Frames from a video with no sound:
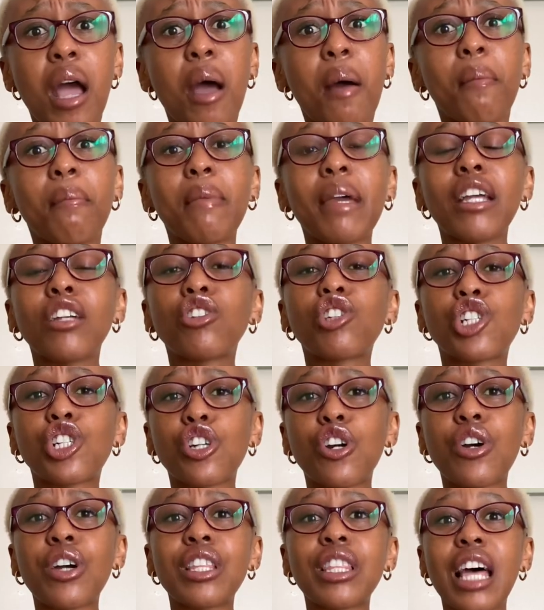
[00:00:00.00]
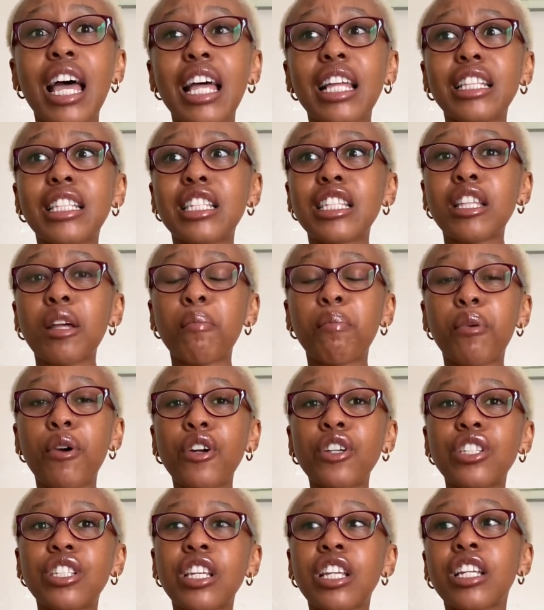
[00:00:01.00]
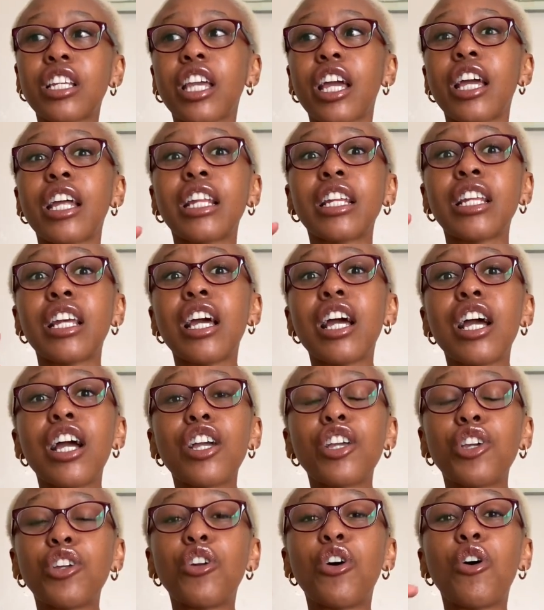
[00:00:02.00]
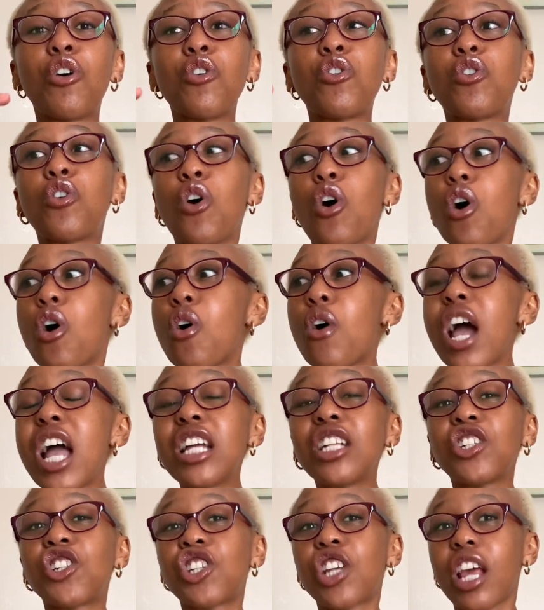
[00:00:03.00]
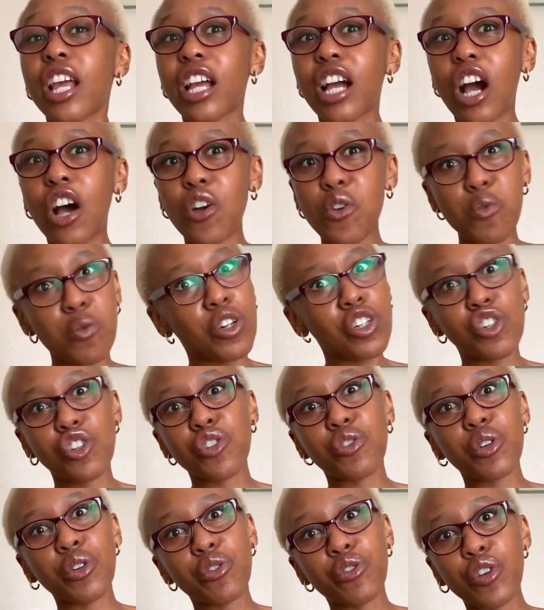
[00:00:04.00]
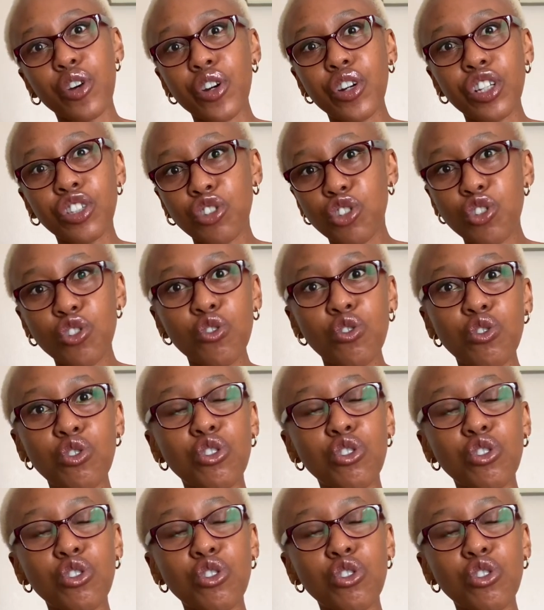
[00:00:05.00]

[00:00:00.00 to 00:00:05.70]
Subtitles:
make sure that the person can go and check out what you're referring to.